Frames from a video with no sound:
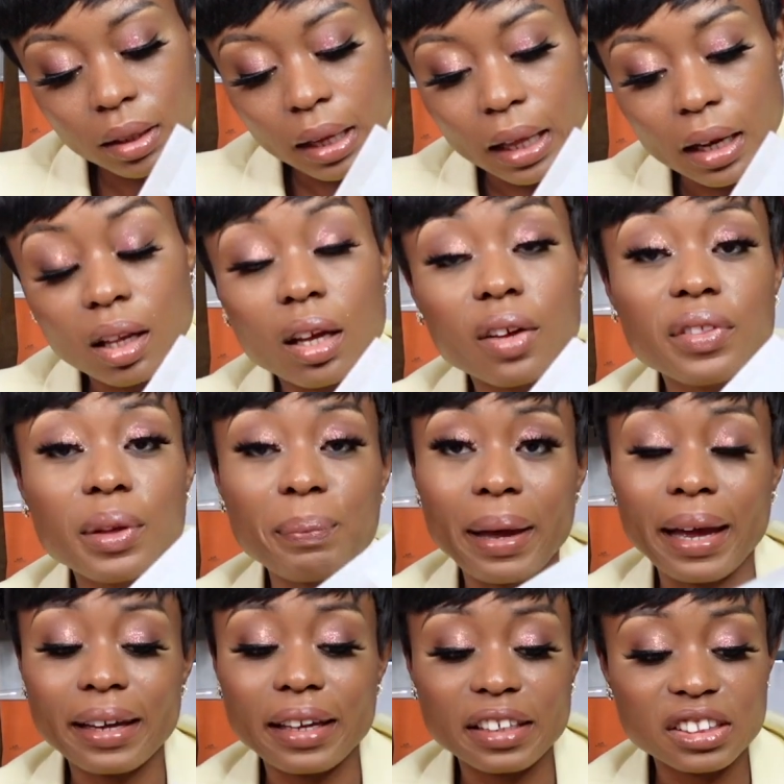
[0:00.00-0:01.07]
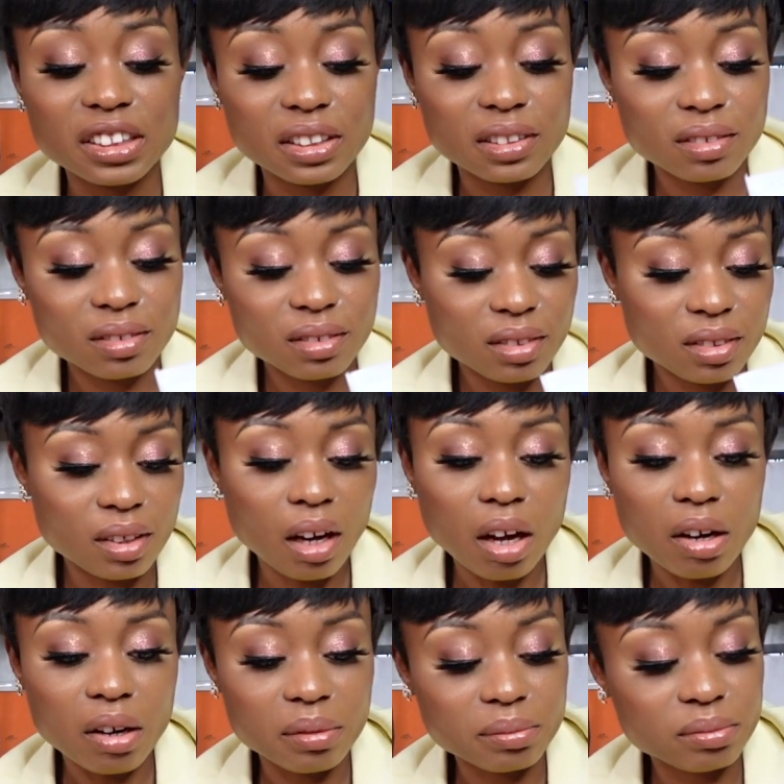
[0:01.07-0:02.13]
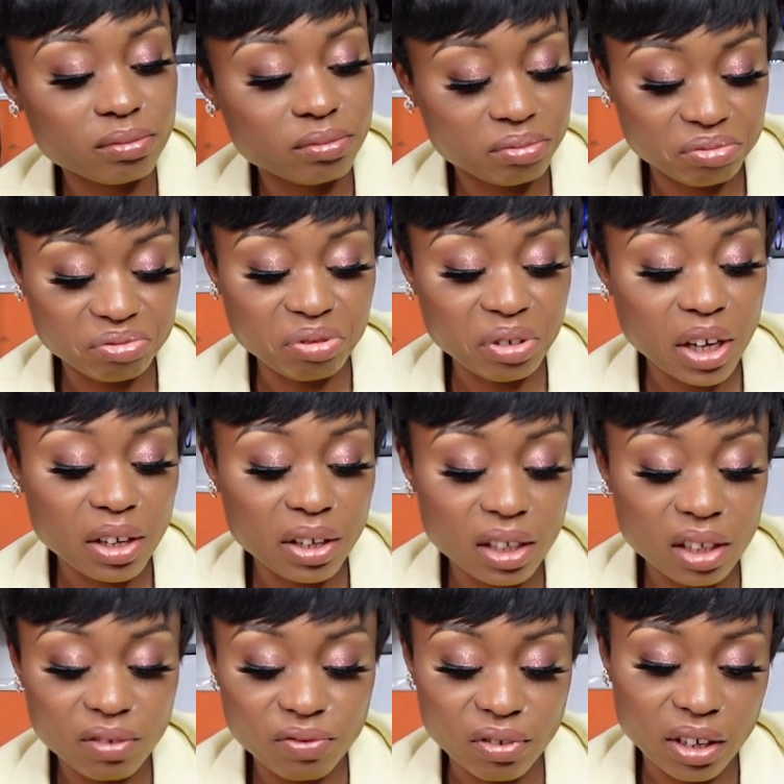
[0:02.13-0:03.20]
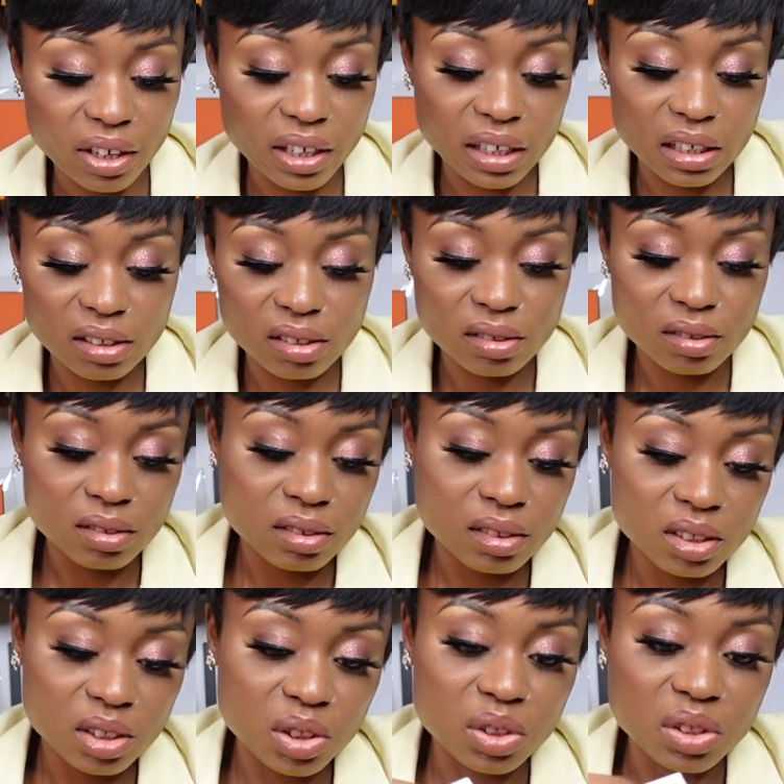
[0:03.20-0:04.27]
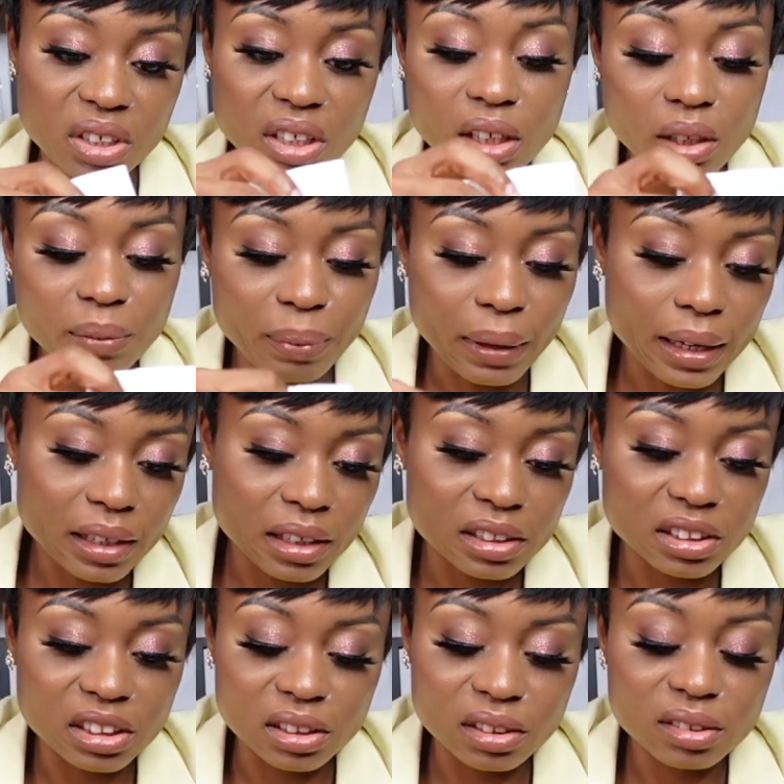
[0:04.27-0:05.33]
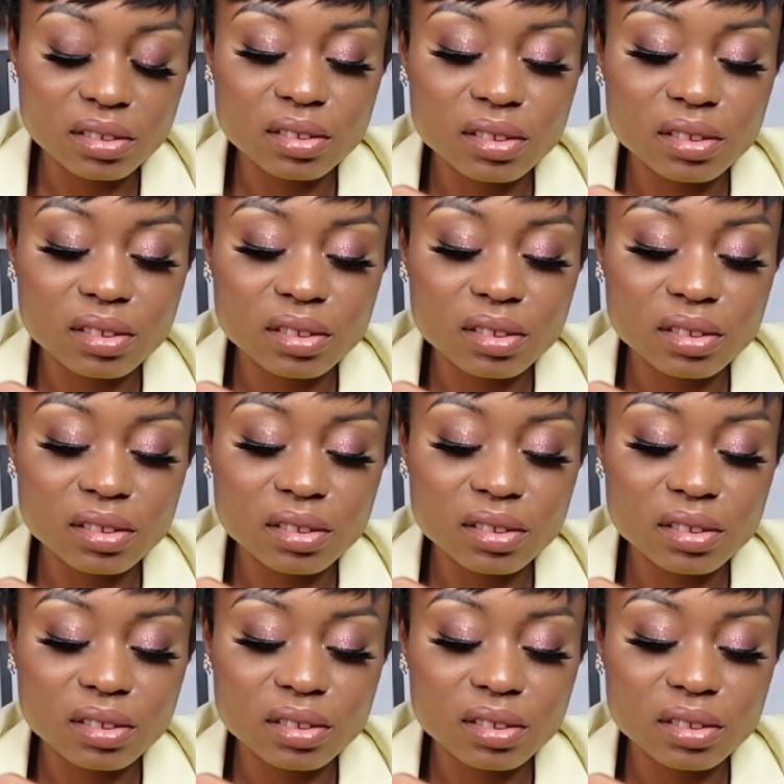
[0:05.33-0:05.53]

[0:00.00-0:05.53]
I love the packaging. Very unique packaging,